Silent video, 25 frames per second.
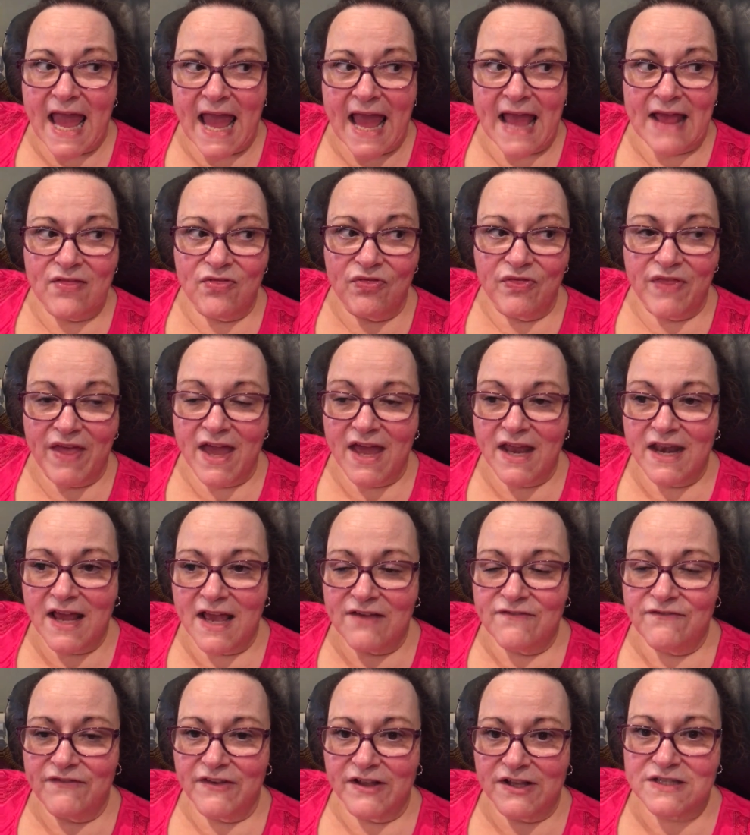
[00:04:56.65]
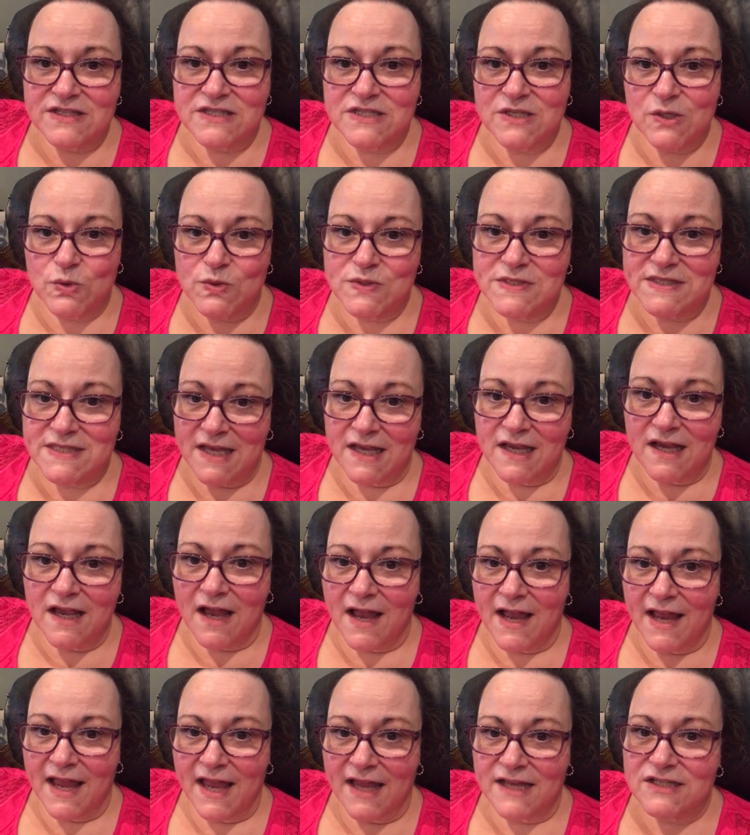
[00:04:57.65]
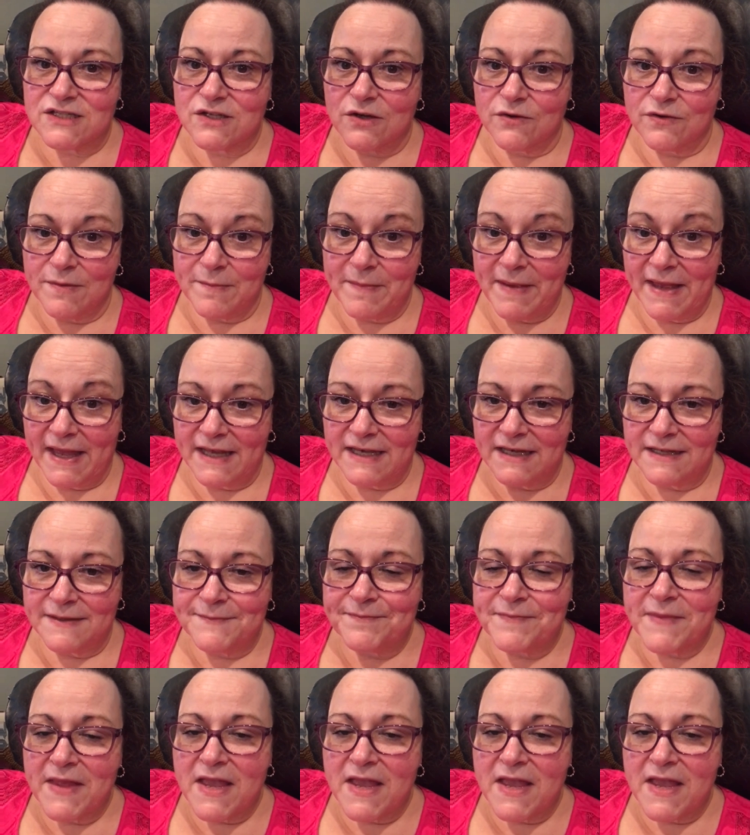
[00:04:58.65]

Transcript: and then I felt so sick I had to go to bed.